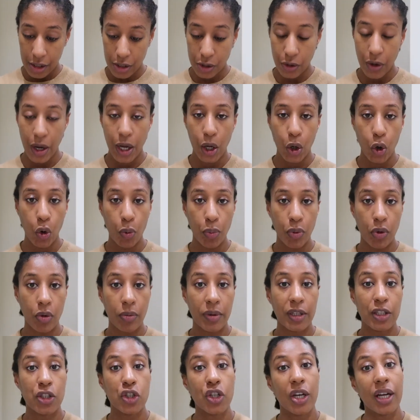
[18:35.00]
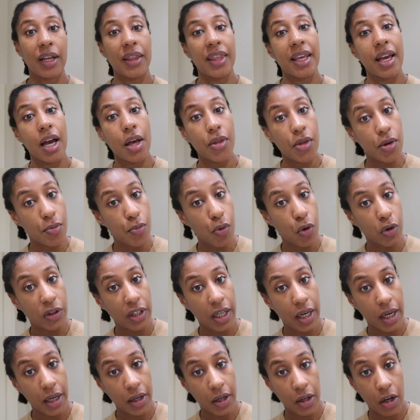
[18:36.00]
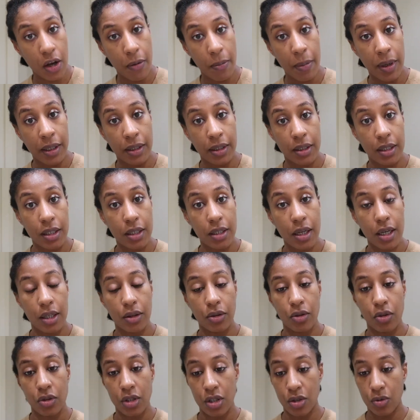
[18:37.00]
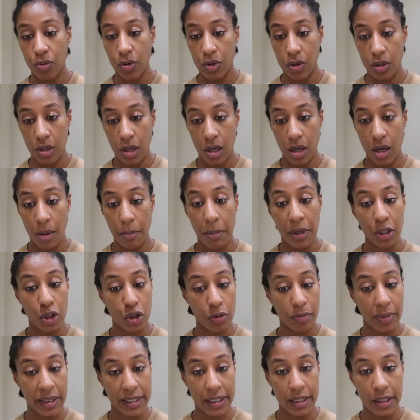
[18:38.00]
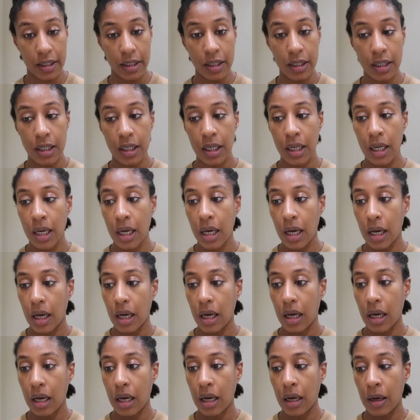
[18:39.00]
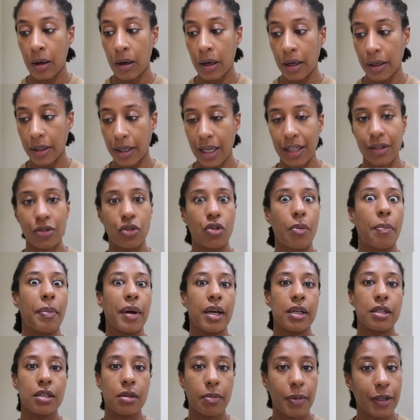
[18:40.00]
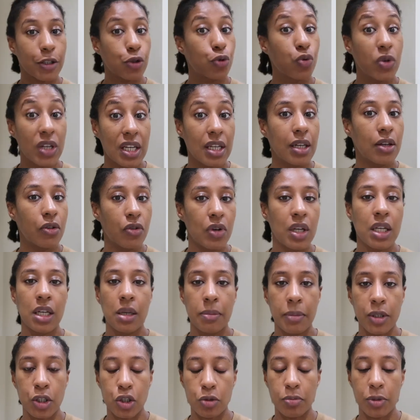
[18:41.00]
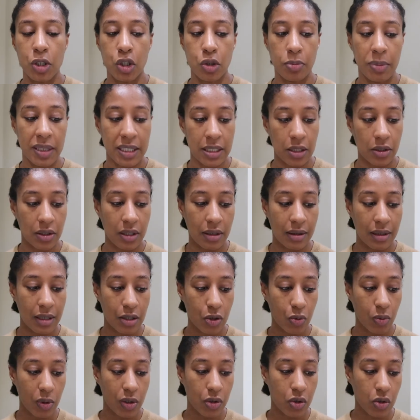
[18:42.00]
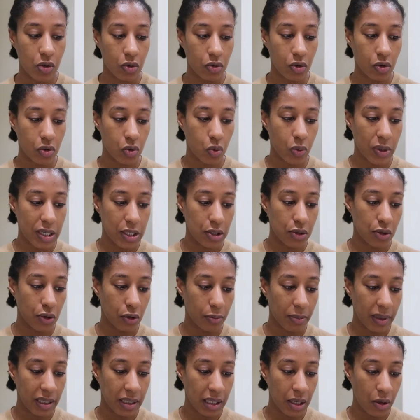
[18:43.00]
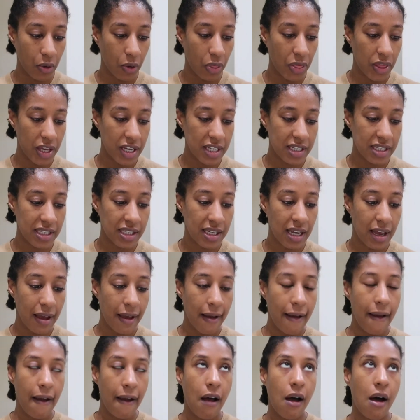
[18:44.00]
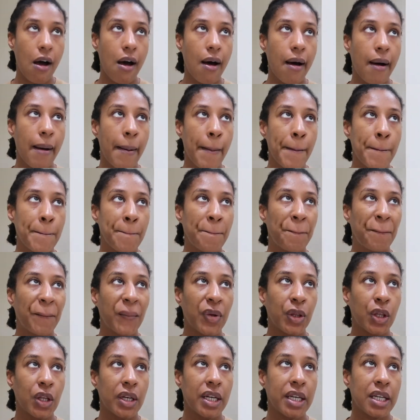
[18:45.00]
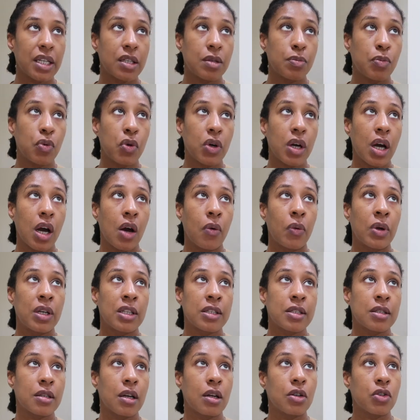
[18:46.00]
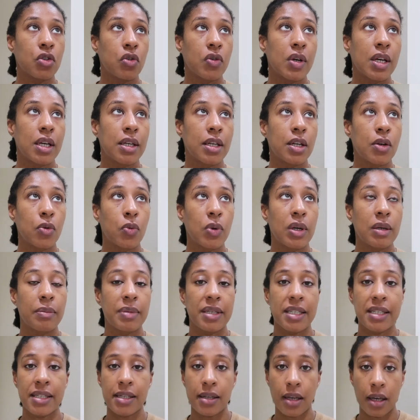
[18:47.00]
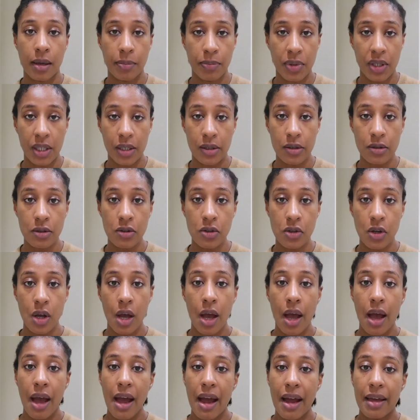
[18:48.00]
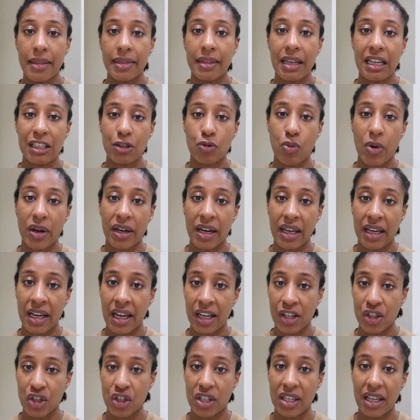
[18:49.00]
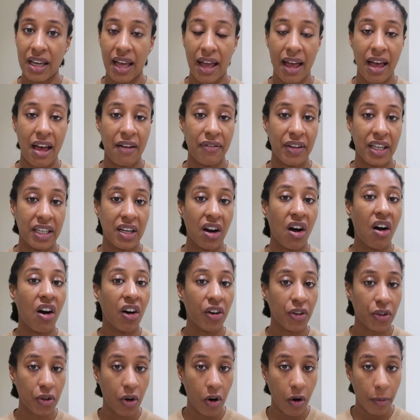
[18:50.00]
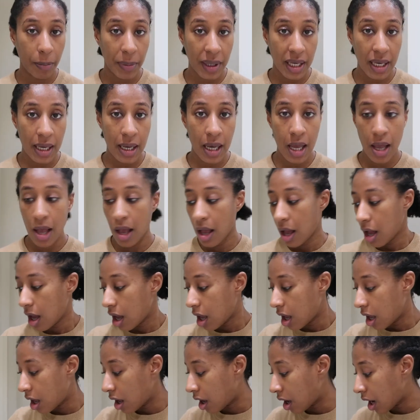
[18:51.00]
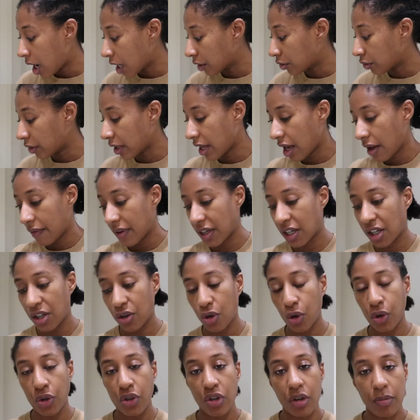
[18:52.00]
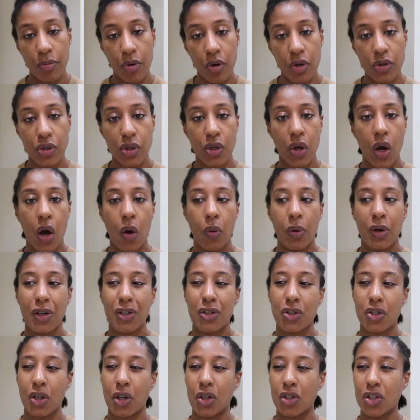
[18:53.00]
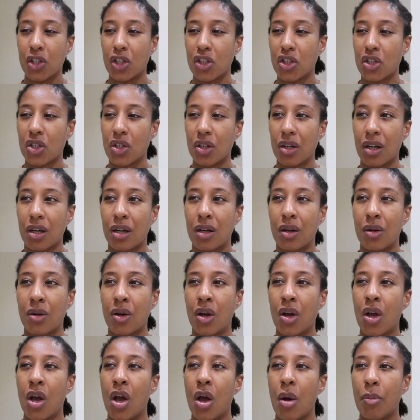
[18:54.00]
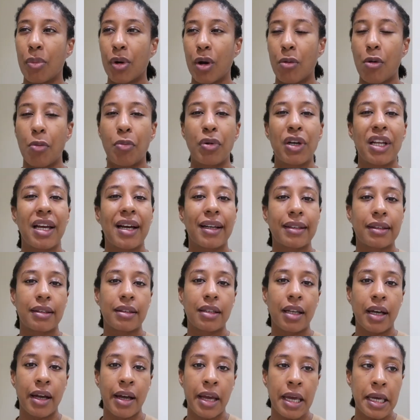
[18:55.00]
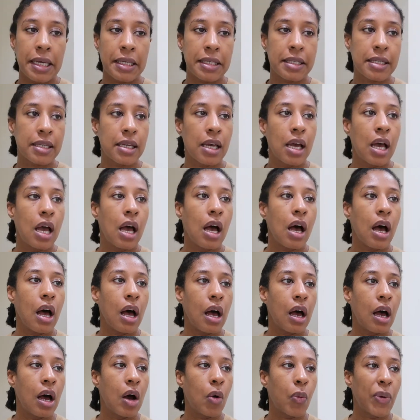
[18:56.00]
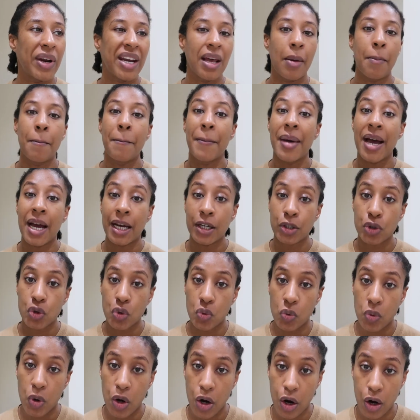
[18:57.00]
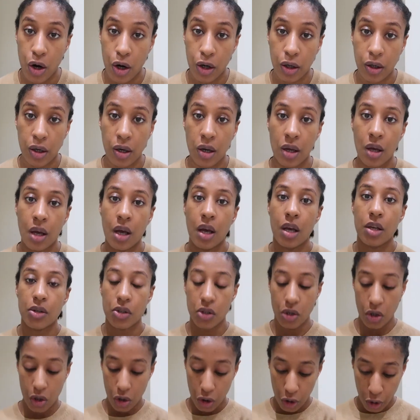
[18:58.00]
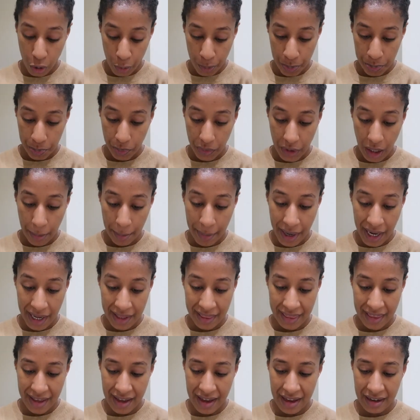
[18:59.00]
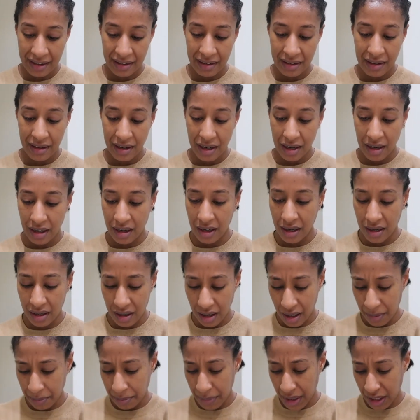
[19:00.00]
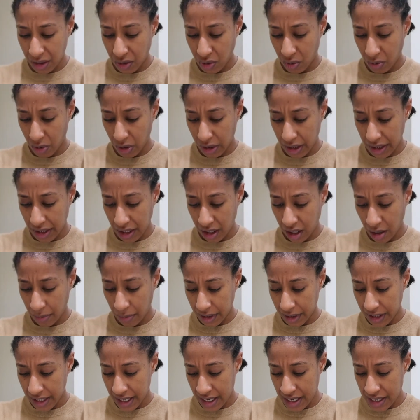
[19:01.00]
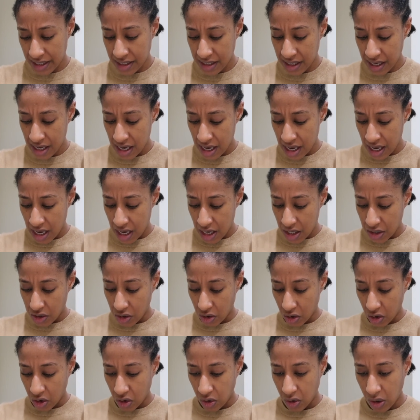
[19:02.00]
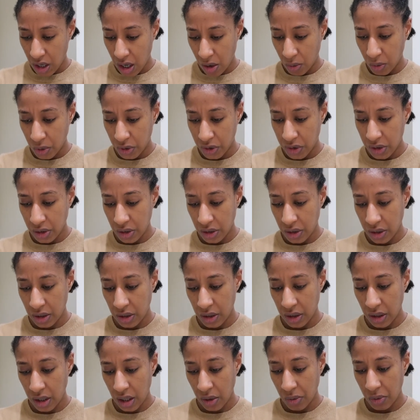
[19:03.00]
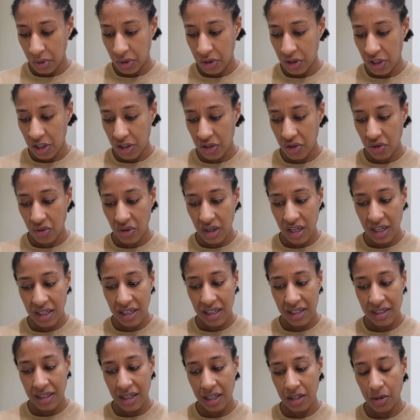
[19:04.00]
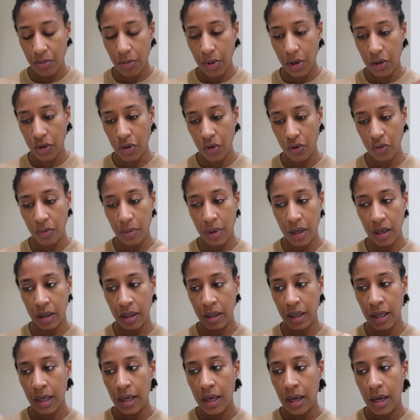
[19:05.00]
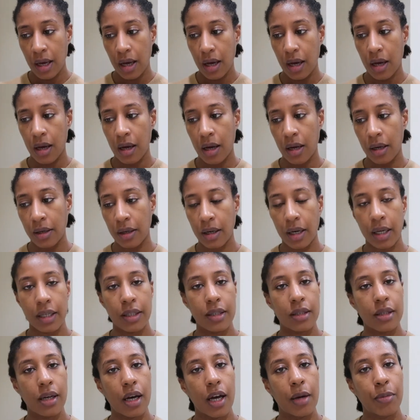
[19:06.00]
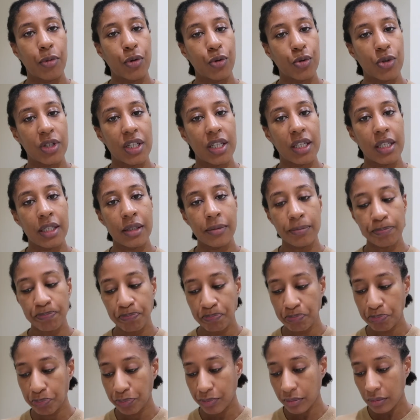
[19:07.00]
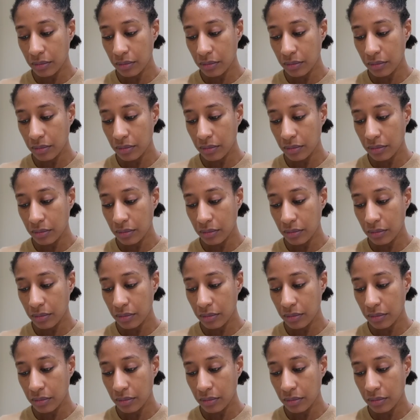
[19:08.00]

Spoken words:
So I hope you will check the other book that I recommended. I thought it was much better, not the best, but really, really much better than this one, so don't waste your money on this. The next book I will start reading will be Sapiens, and that one I actually have in hard copy. I don't have it in audiobook, so I will start it probably at night when I'm back to work. So by then, I'm back to work in a of days. So I would just read it as part of my nighttime routine.